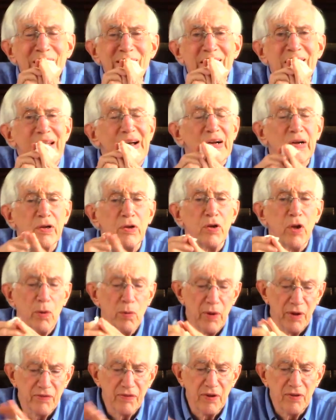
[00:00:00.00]
Dunkin'
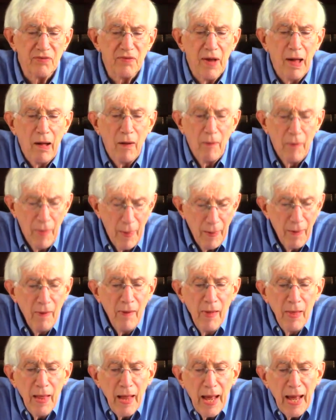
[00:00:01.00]
Donuts is now,
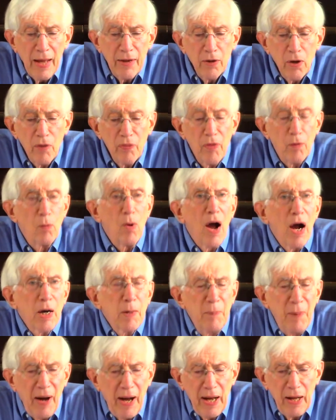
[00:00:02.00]
and the
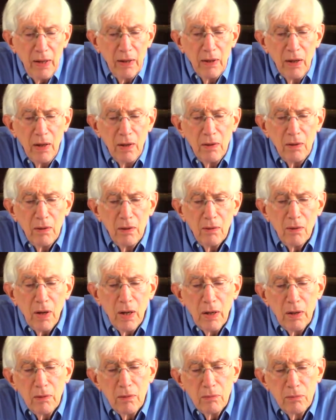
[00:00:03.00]
Rock Pile,
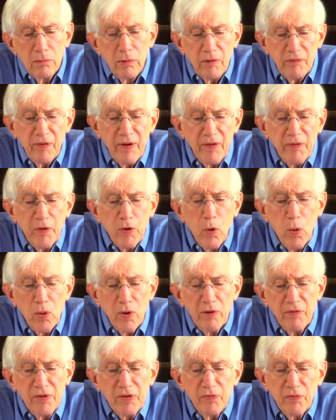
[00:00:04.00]
roughly at the
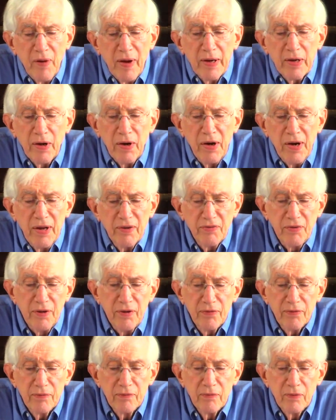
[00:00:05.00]
corner of East Franklin and
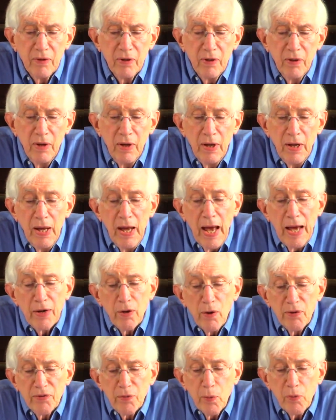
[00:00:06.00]
Estes, and
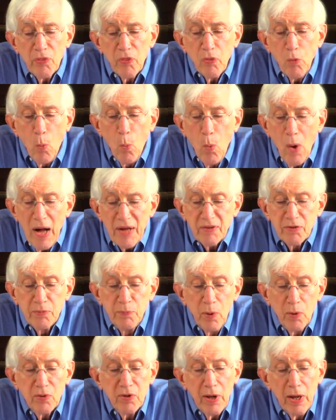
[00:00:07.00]
also at Watts
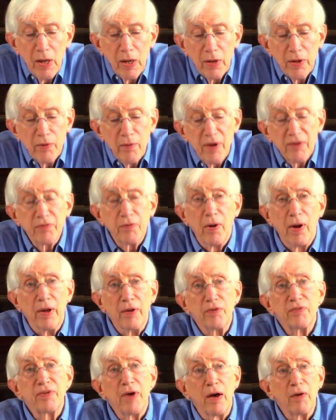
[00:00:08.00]
Motel and
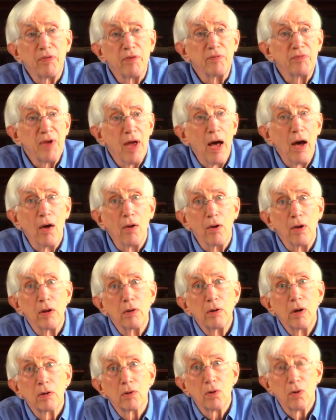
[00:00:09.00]
Restaurant south of town,
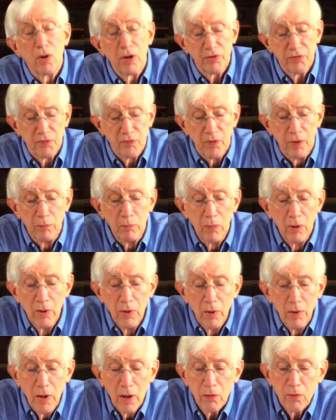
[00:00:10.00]
across from
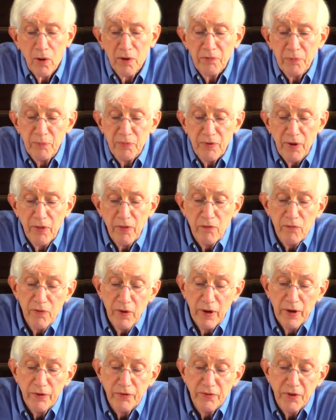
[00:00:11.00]
Southern
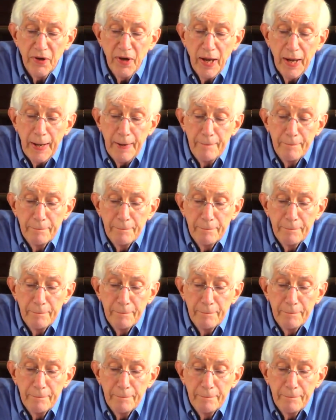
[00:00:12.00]
Village today.